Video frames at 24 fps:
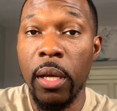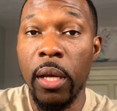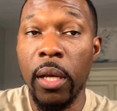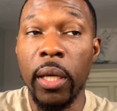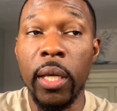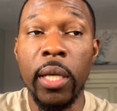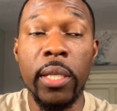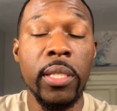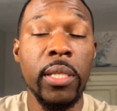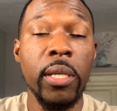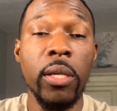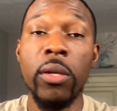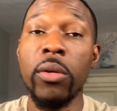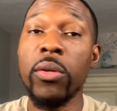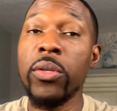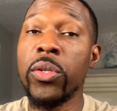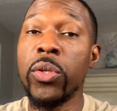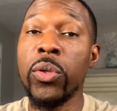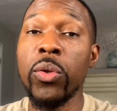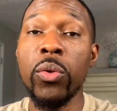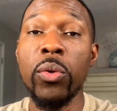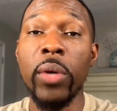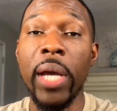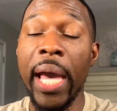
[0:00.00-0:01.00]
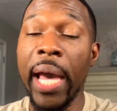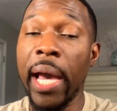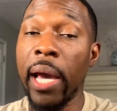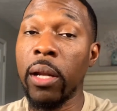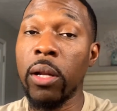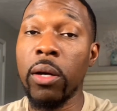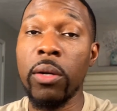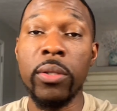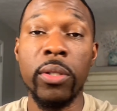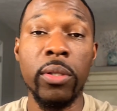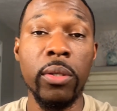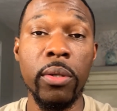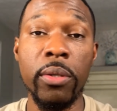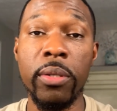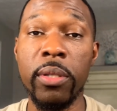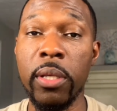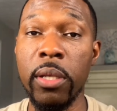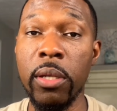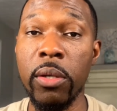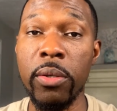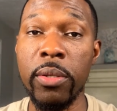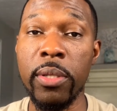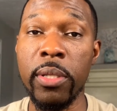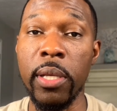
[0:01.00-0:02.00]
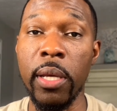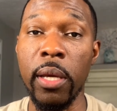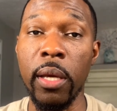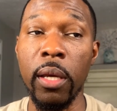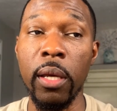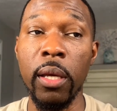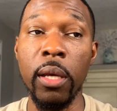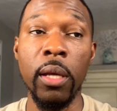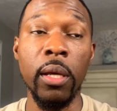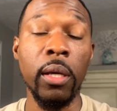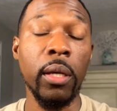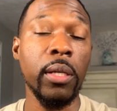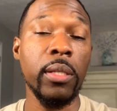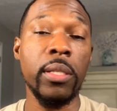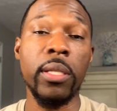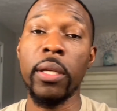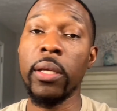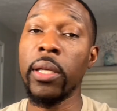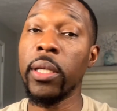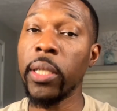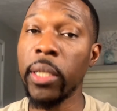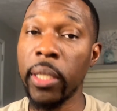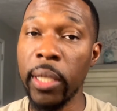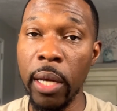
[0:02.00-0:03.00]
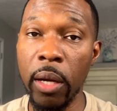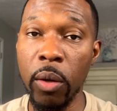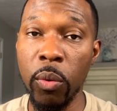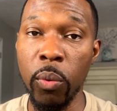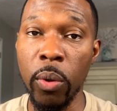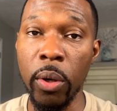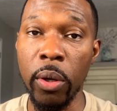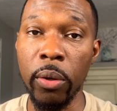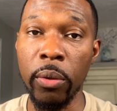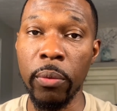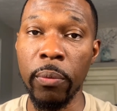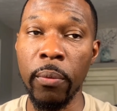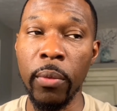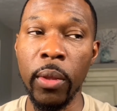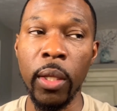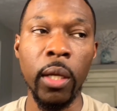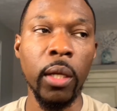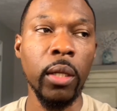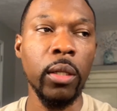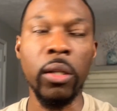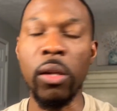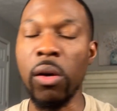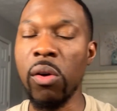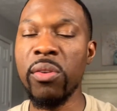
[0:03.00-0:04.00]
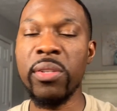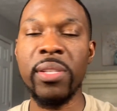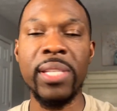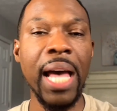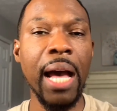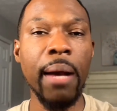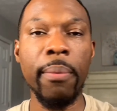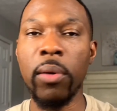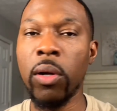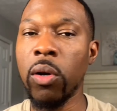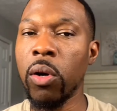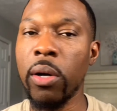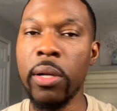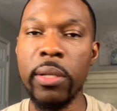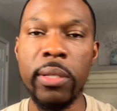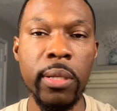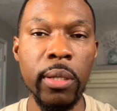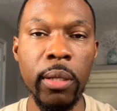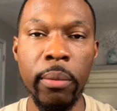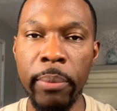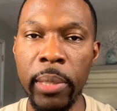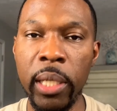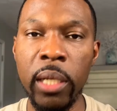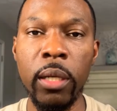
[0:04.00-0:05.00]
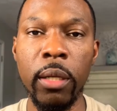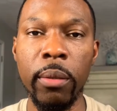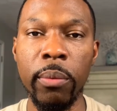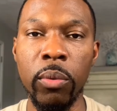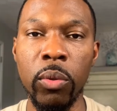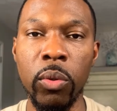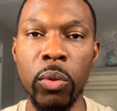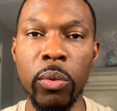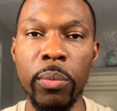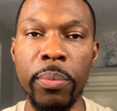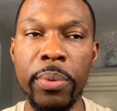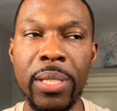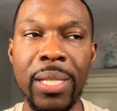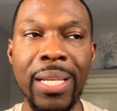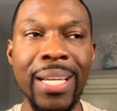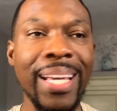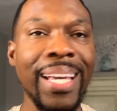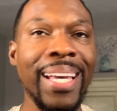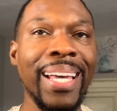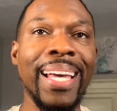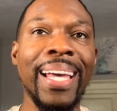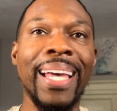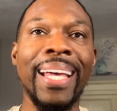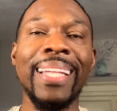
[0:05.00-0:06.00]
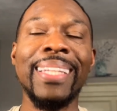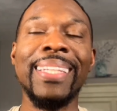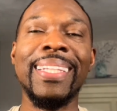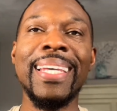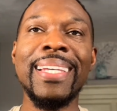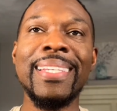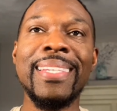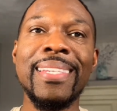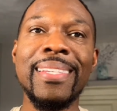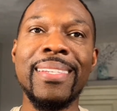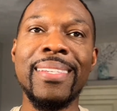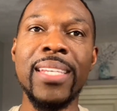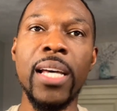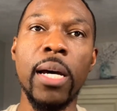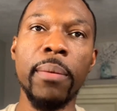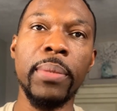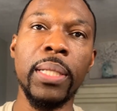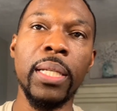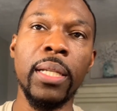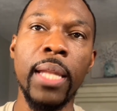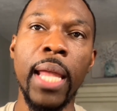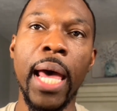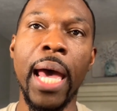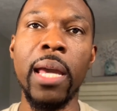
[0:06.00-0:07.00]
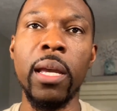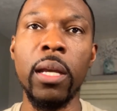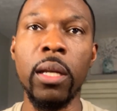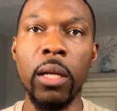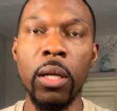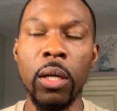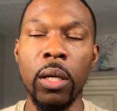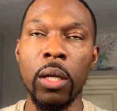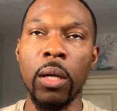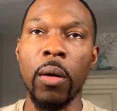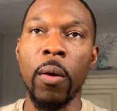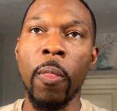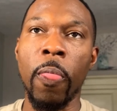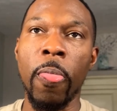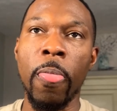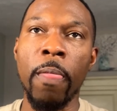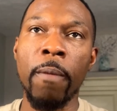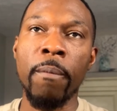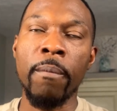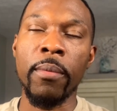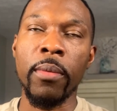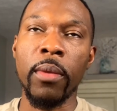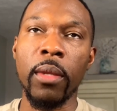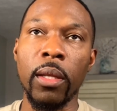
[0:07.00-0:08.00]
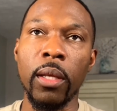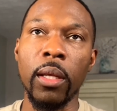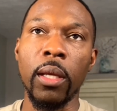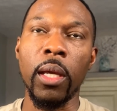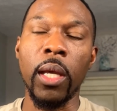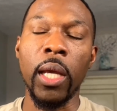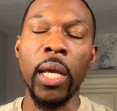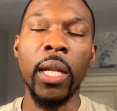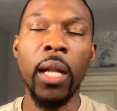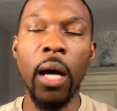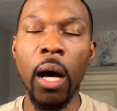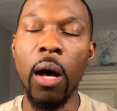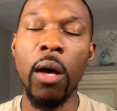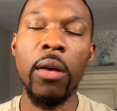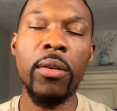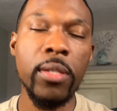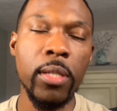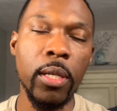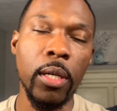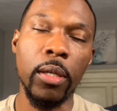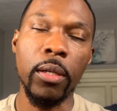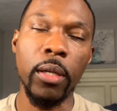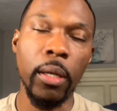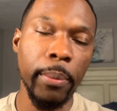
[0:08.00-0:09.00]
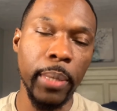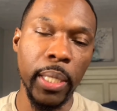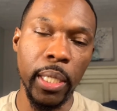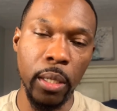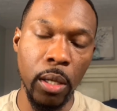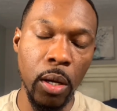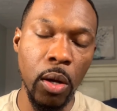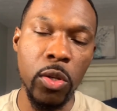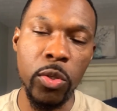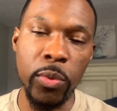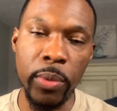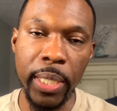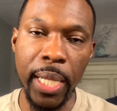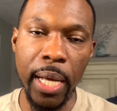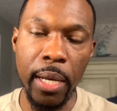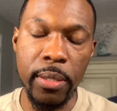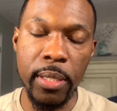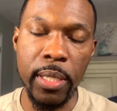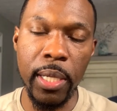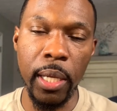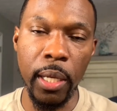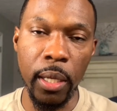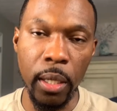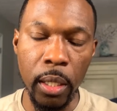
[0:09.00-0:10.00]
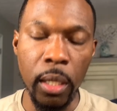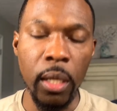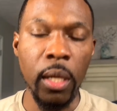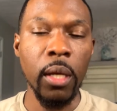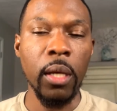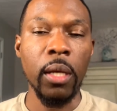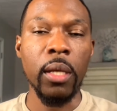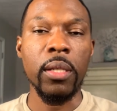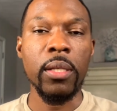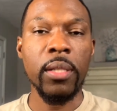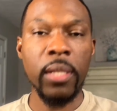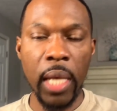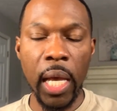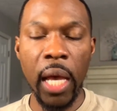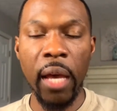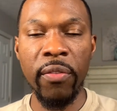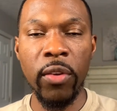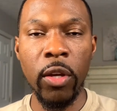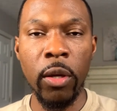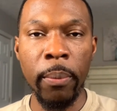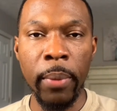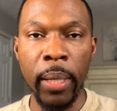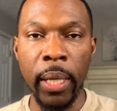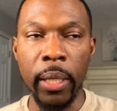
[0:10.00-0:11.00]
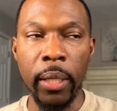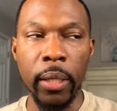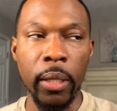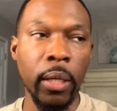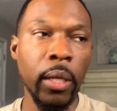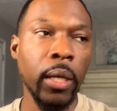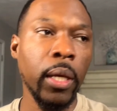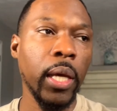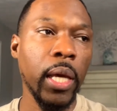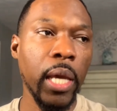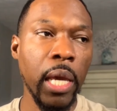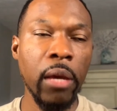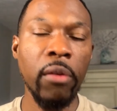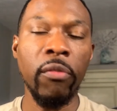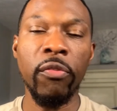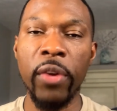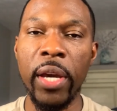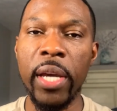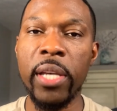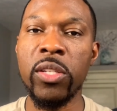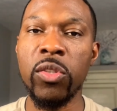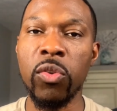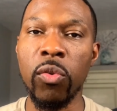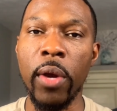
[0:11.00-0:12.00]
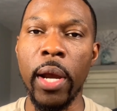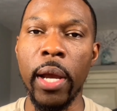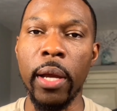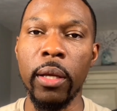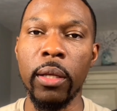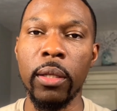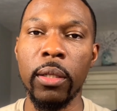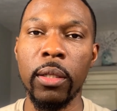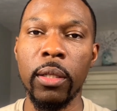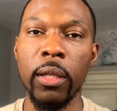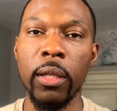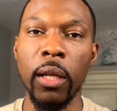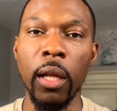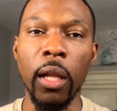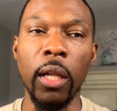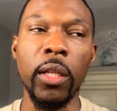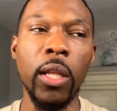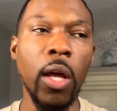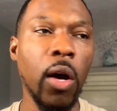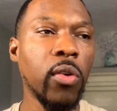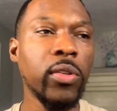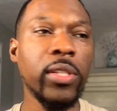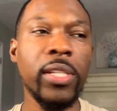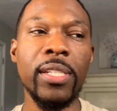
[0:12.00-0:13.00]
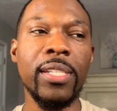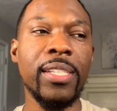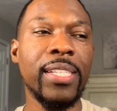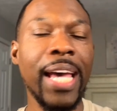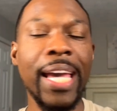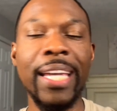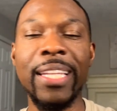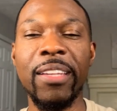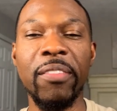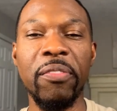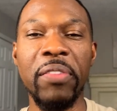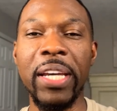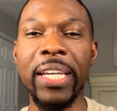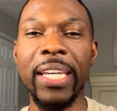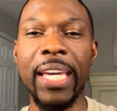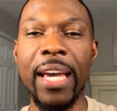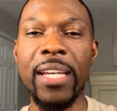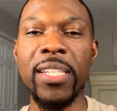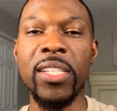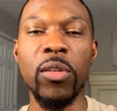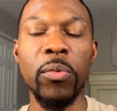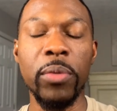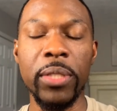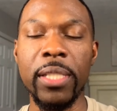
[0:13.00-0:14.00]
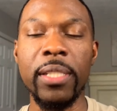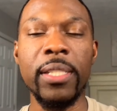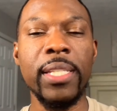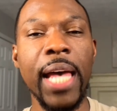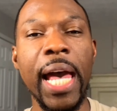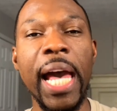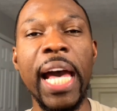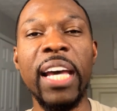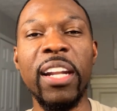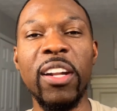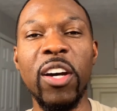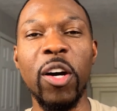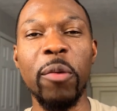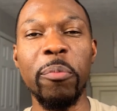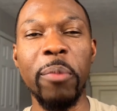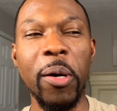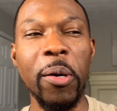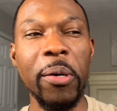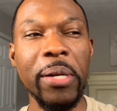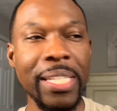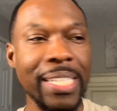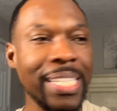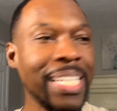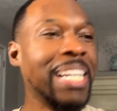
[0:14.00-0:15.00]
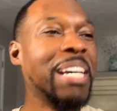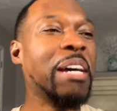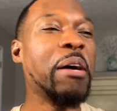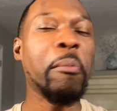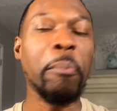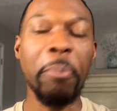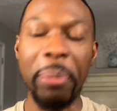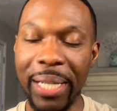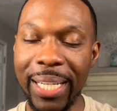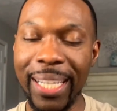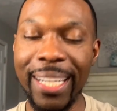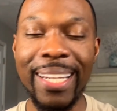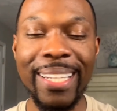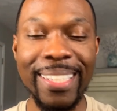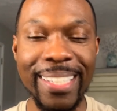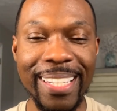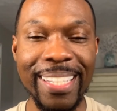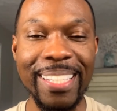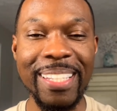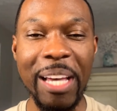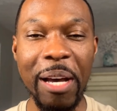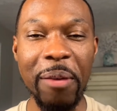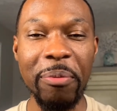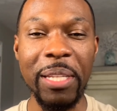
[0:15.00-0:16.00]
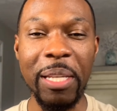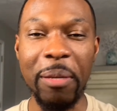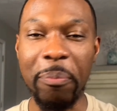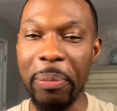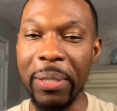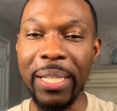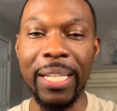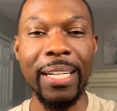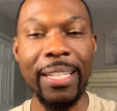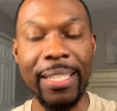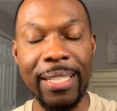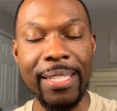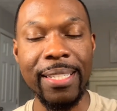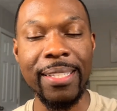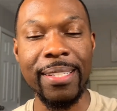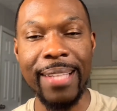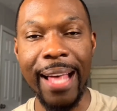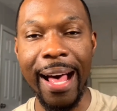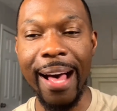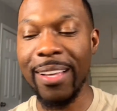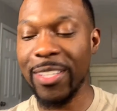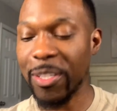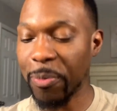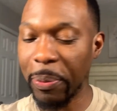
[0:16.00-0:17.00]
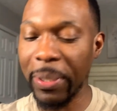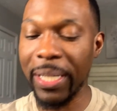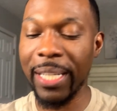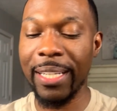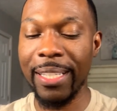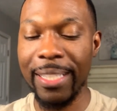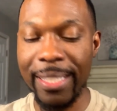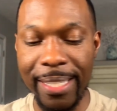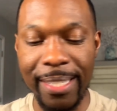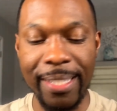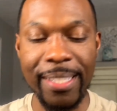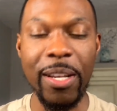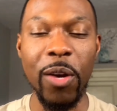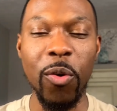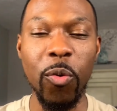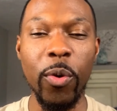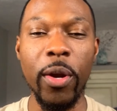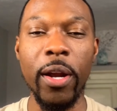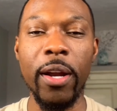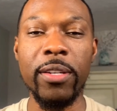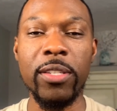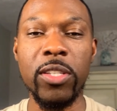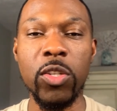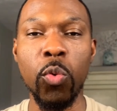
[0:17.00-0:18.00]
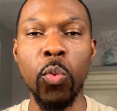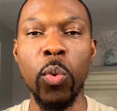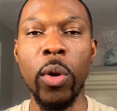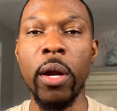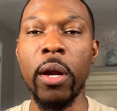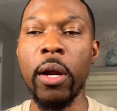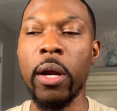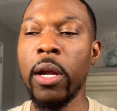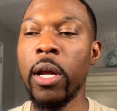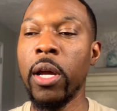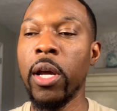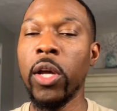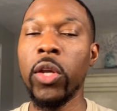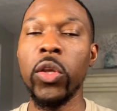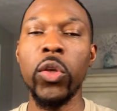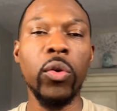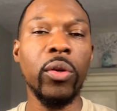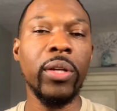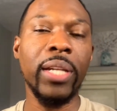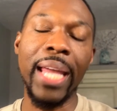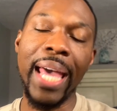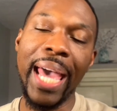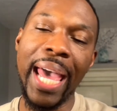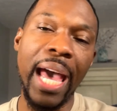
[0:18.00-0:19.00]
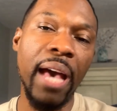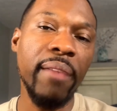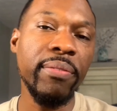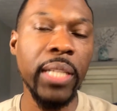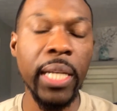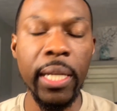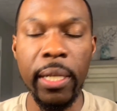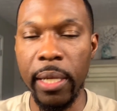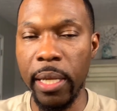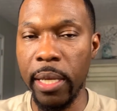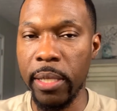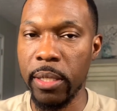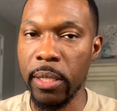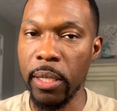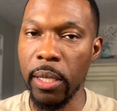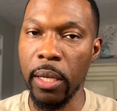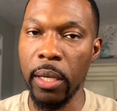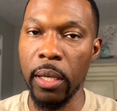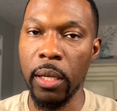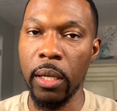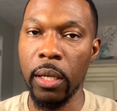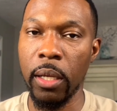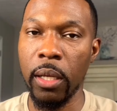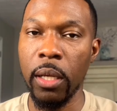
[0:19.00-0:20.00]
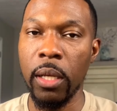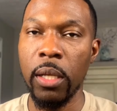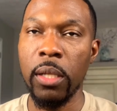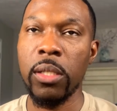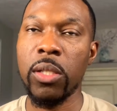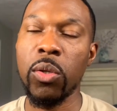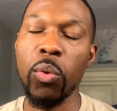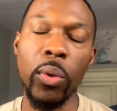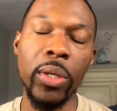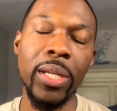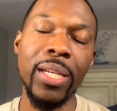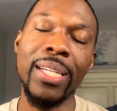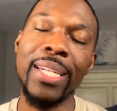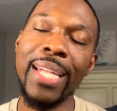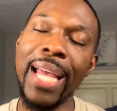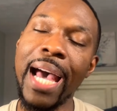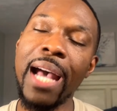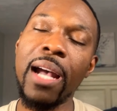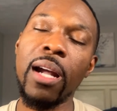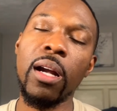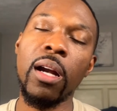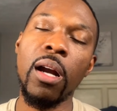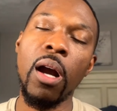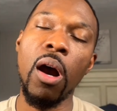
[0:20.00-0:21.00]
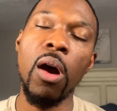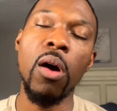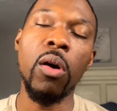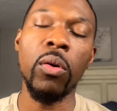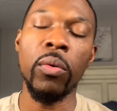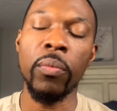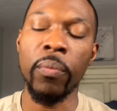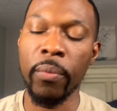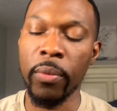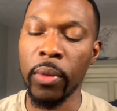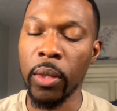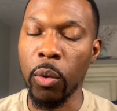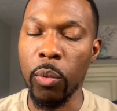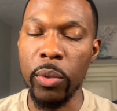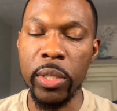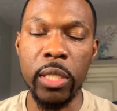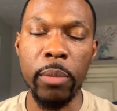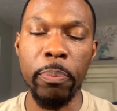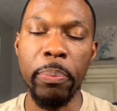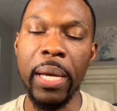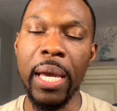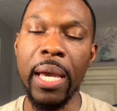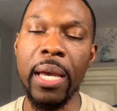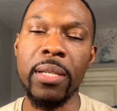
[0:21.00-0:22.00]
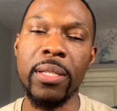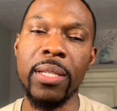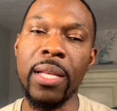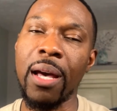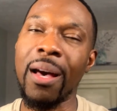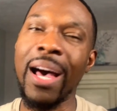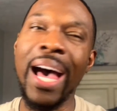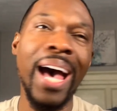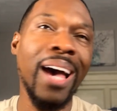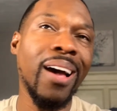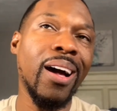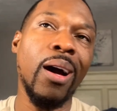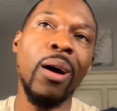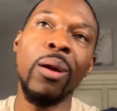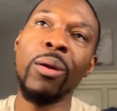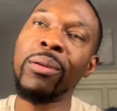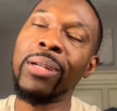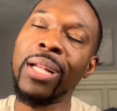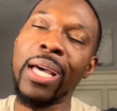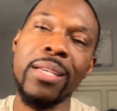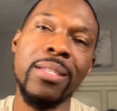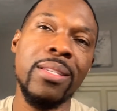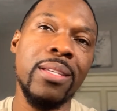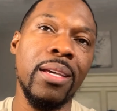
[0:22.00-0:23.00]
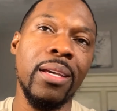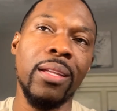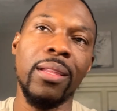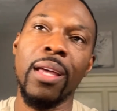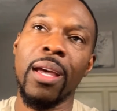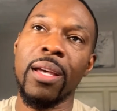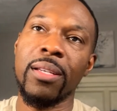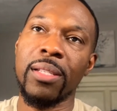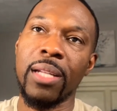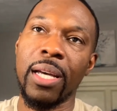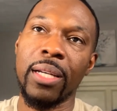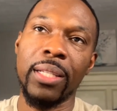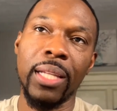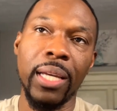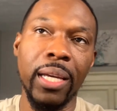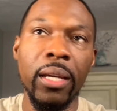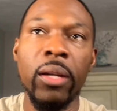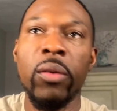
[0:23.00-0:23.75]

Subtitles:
Continue to add on to your skill set. Continue to network. Don't stop going to the meetup groups. This is something like, and also, I mean, it goes without saying, save your money, invest right. Don't just take the vacation with your sign-on bonus, put it into something, put it into stocks, put it into somewhere to where you can have that nest egg to where you're not caught with your pants down. I don't like saying things like that.